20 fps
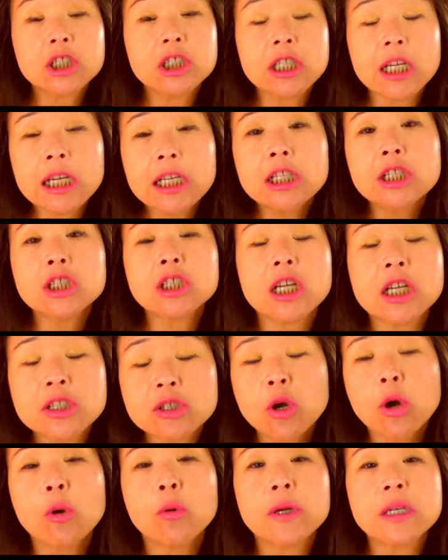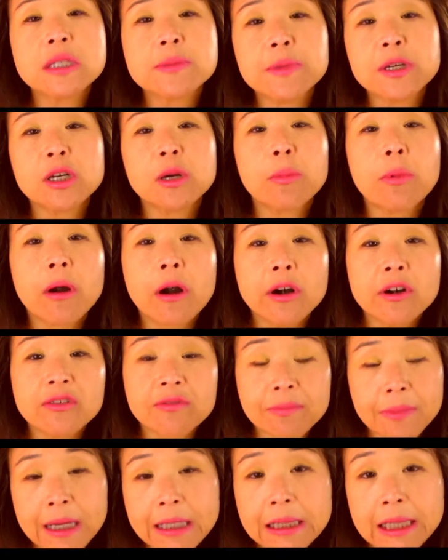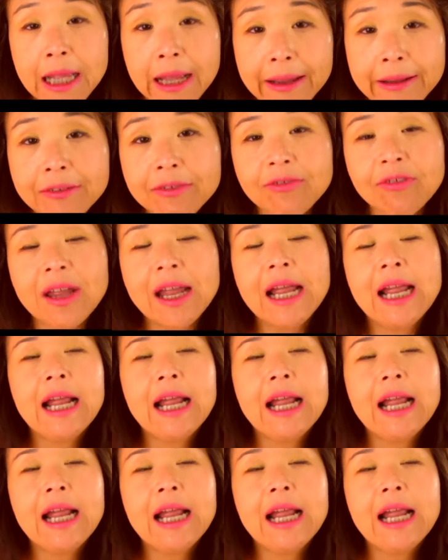change has always been a part of my life.